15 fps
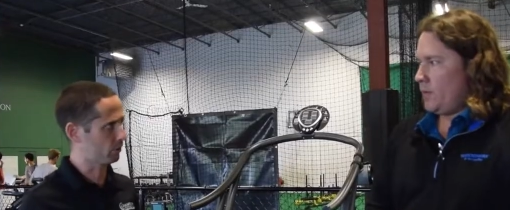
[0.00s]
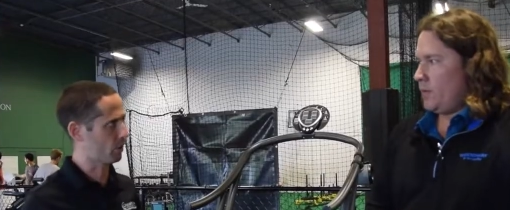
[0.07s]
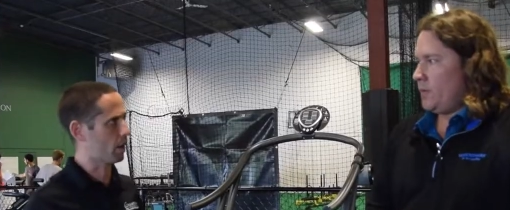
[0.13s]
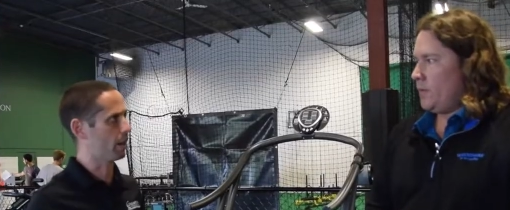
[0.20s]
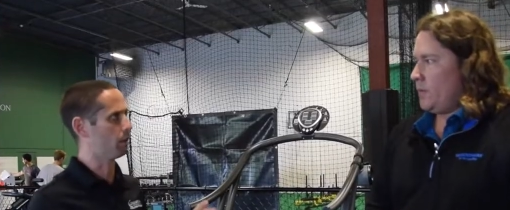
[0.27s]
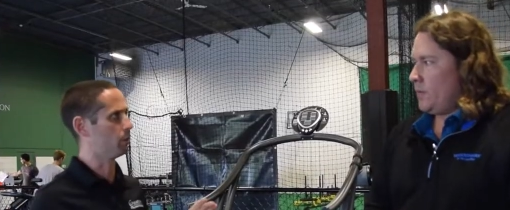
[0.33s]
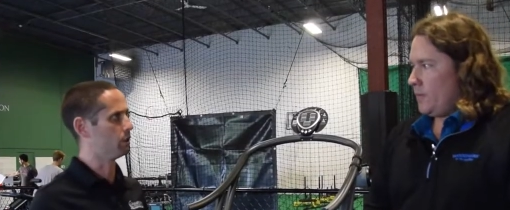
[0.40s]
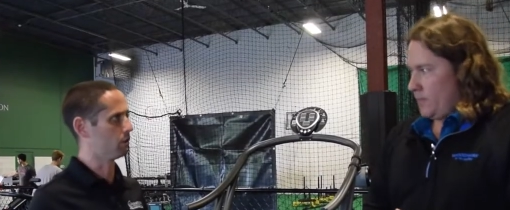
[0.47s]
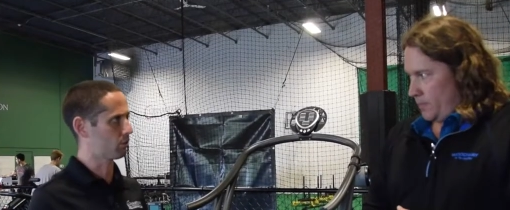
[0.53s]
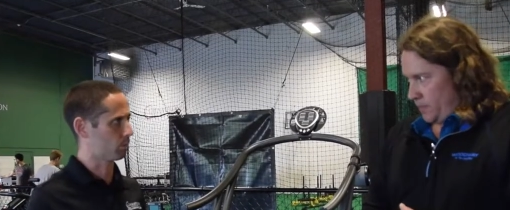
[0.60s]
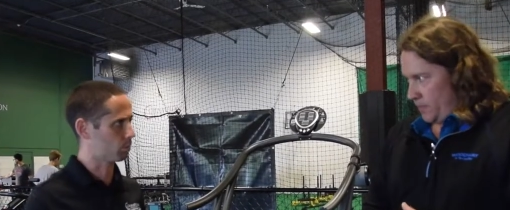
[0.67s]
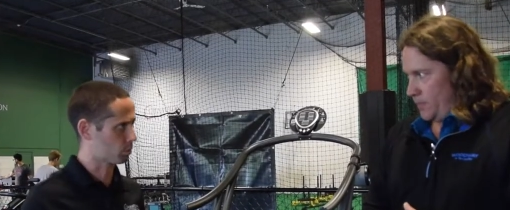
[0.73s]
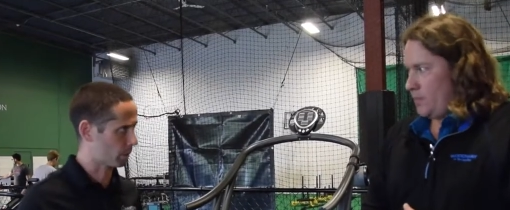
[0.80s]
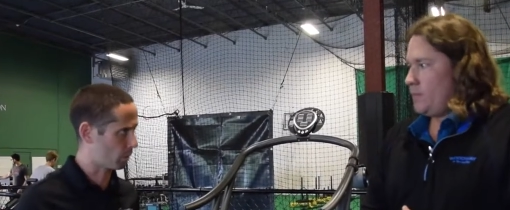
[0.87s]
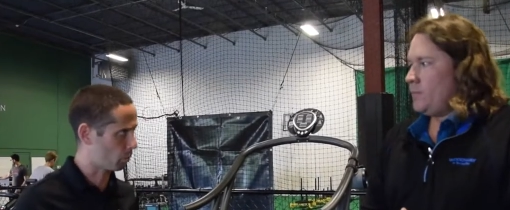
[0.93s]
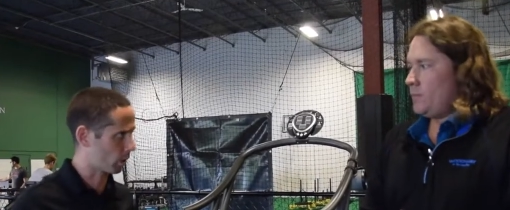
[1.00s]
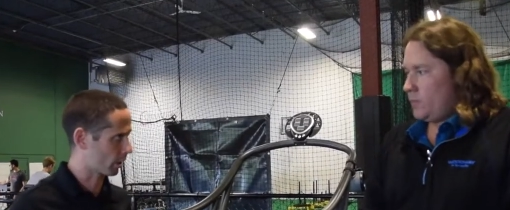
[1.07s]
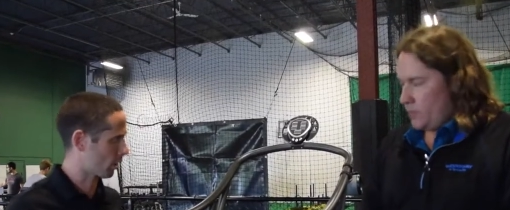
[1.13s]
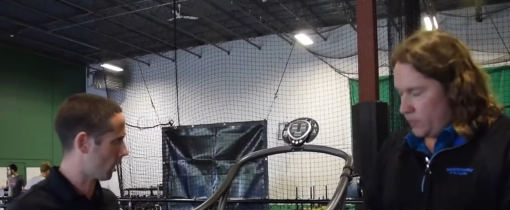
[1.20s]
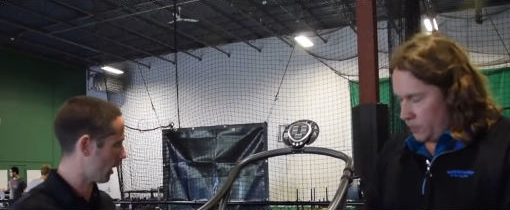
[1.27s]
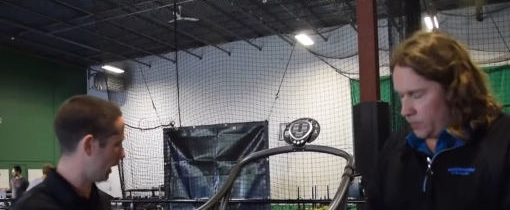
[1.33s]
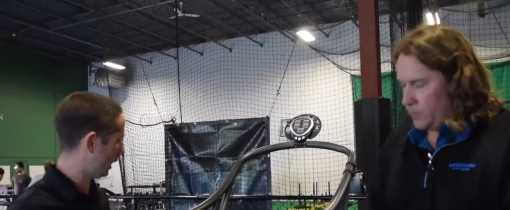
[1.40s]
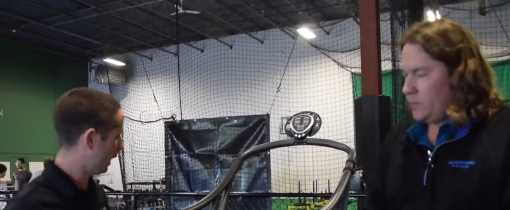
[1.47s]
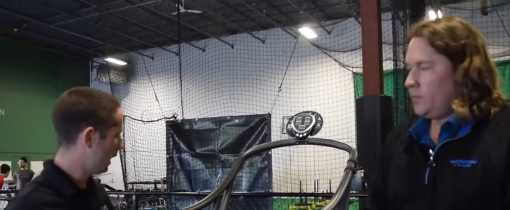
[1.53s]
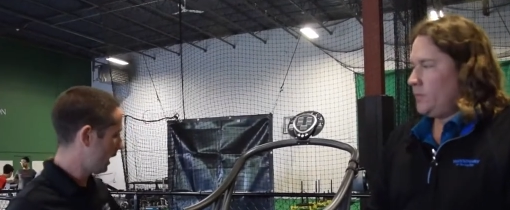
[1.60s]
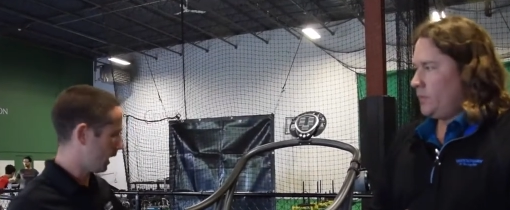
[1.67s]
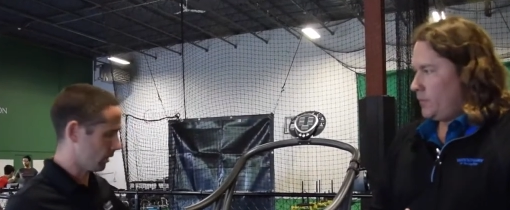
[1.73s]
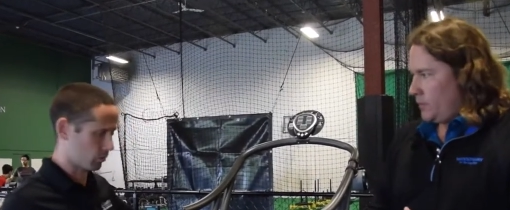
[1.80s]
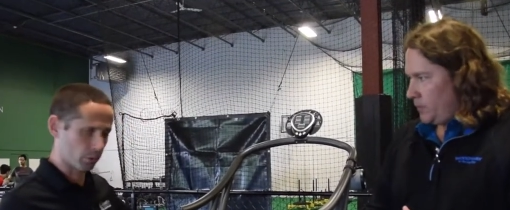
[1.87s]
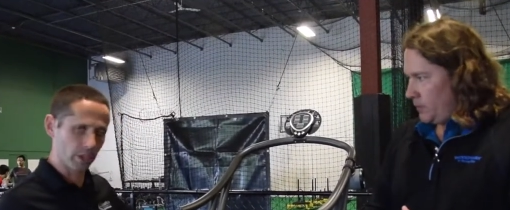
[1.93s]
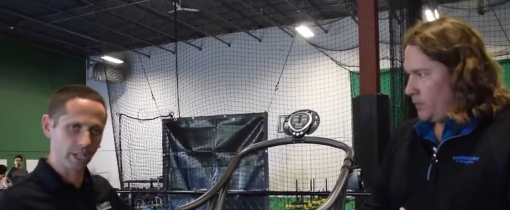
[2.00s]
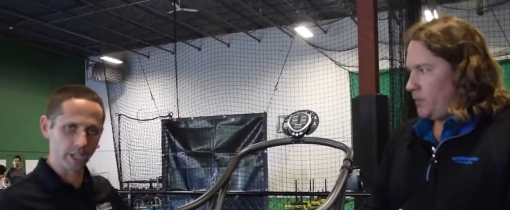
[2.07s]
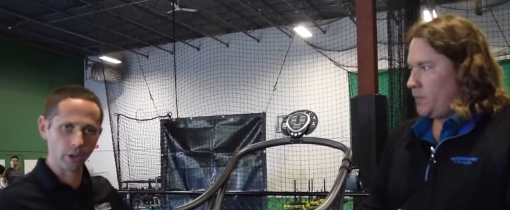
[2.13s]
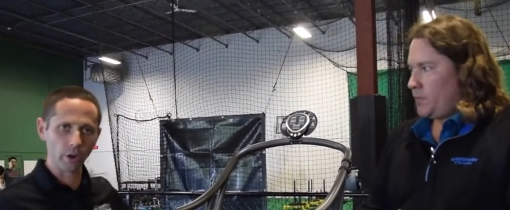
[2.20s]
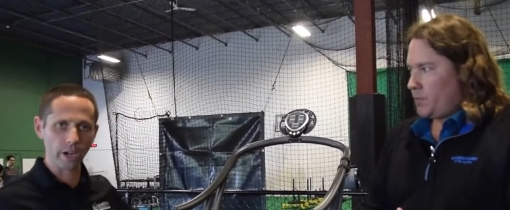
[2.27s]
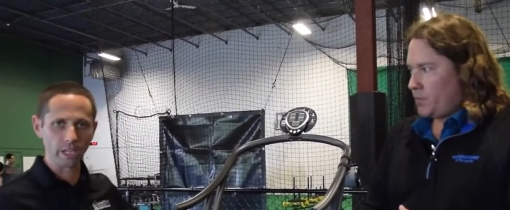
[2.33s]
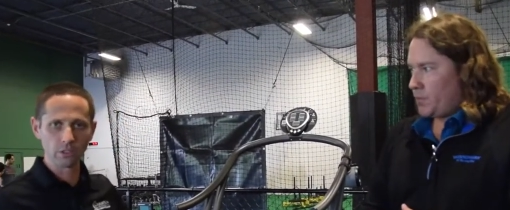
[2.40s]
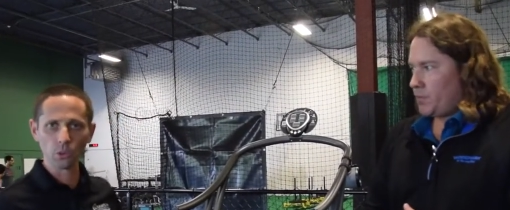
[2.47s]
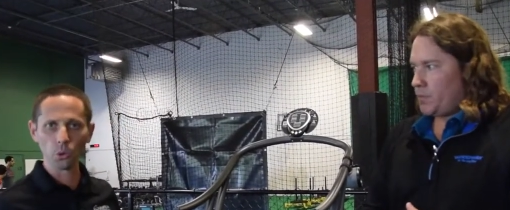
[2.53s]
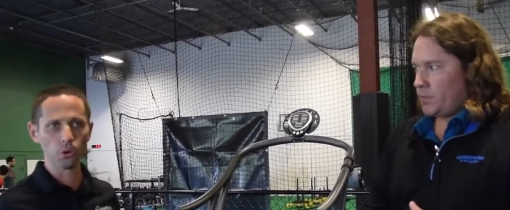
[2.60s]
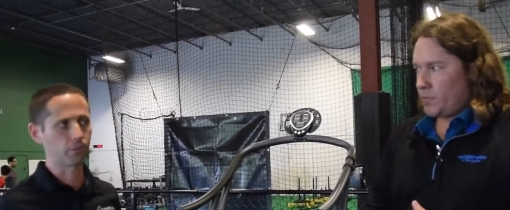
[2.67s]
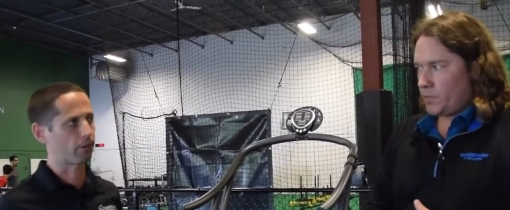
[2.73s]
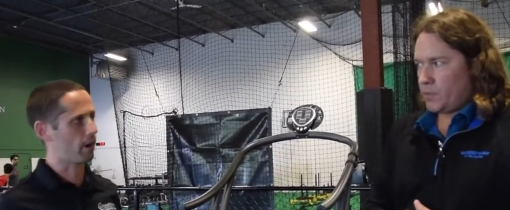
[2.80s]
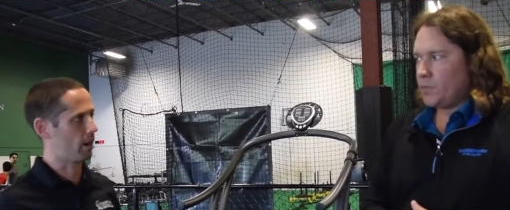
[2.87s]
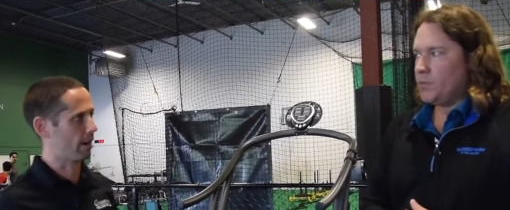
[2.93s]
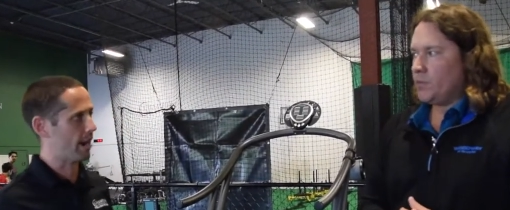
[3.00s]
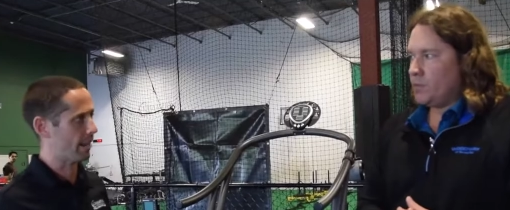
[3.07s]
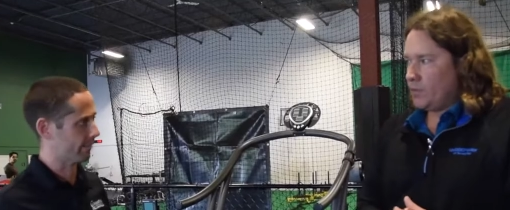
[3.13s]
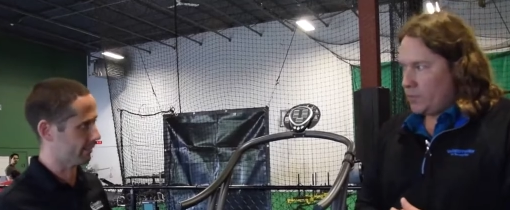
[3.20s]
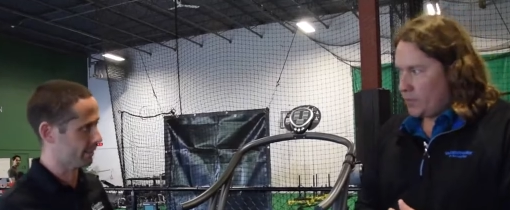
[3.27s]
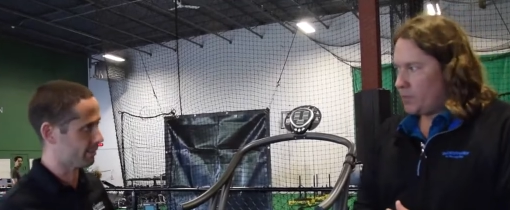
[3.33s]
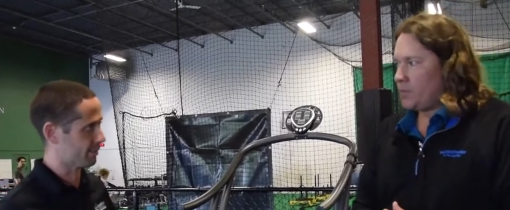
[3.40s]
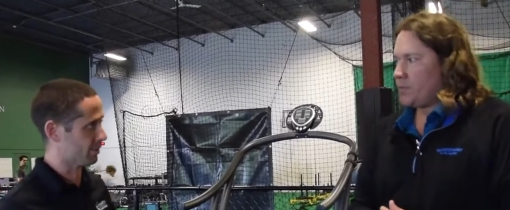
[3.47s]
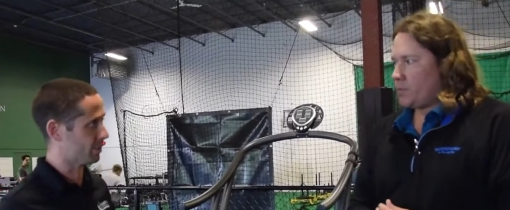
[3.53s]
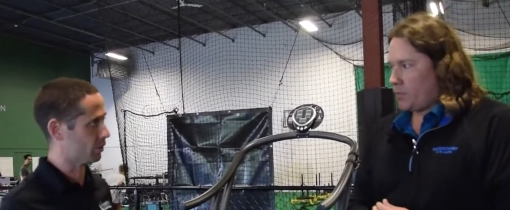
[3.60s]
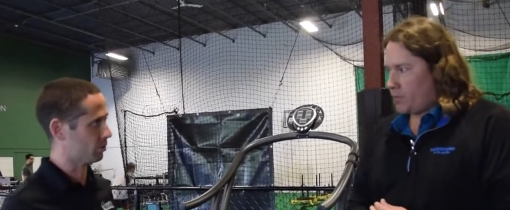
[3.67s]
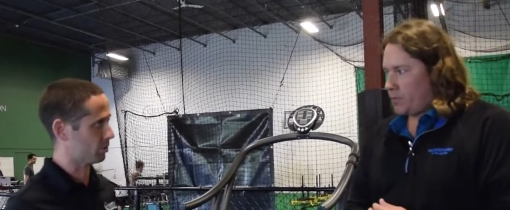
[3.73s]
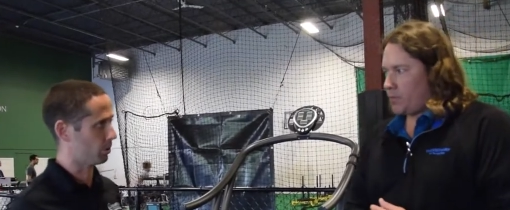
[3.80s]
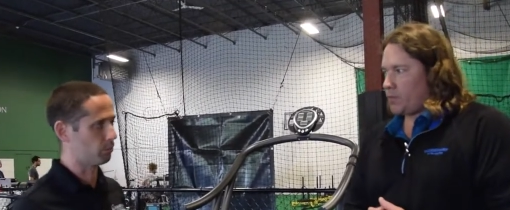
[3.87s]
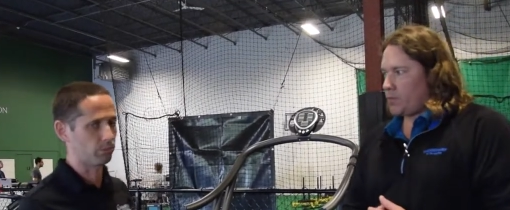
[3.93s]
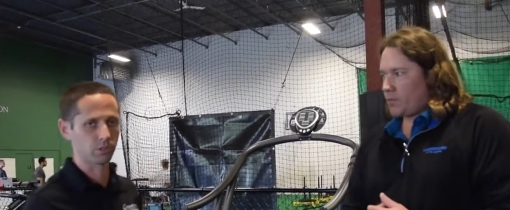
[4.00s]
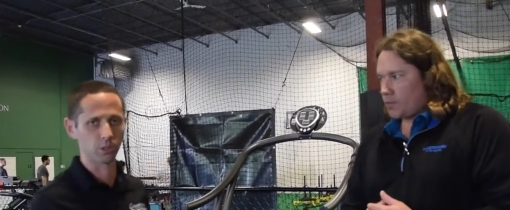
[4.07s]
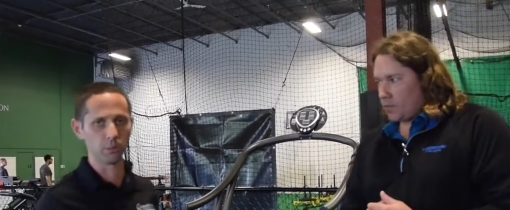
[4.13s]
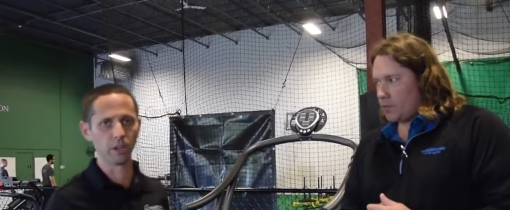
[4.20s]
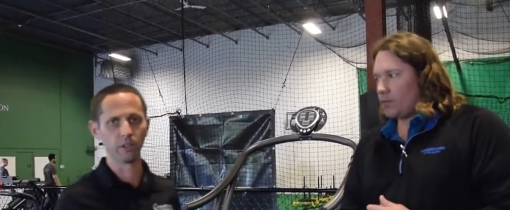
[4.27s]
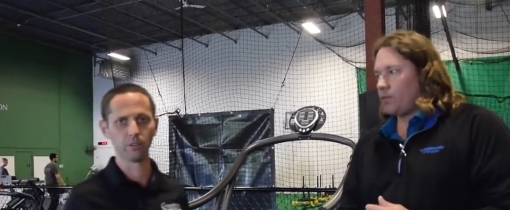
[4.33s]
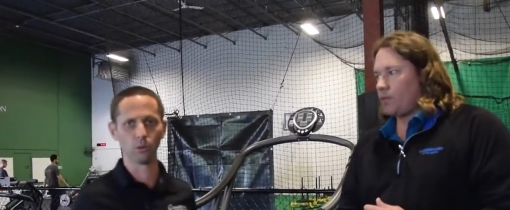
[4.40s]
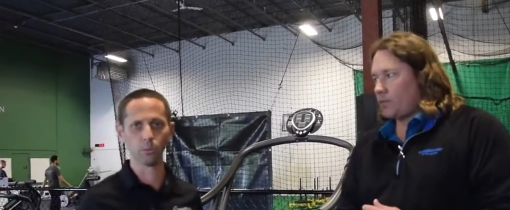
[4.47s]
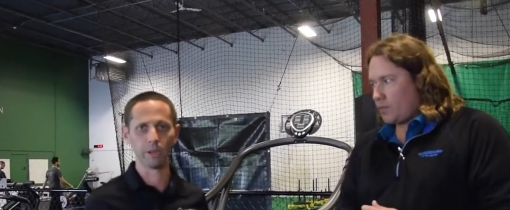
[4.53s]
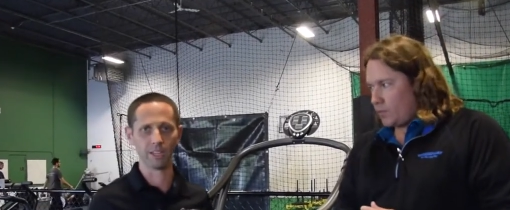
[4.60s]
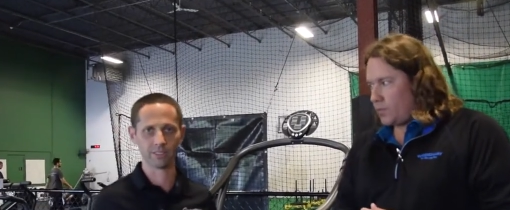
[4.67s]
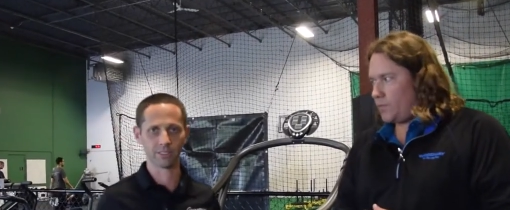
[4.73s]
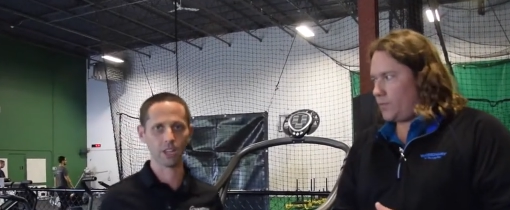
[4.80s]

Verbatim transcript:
Speaker 1: on it, we do some sprint work on it. It's really a great tool for our athletes to do some interval-based